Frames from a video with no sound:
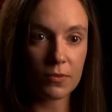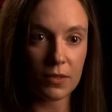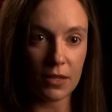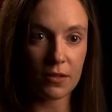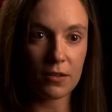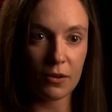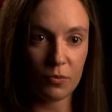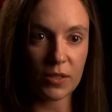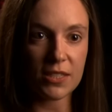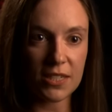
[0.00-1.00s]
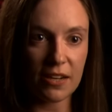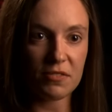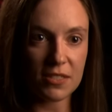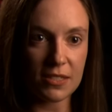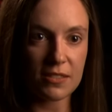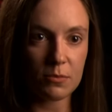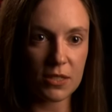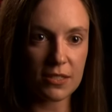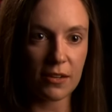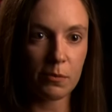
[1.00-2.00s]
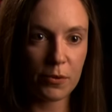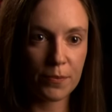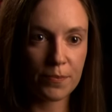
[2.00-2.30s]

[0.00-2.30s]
that I really did have these things in my scalp.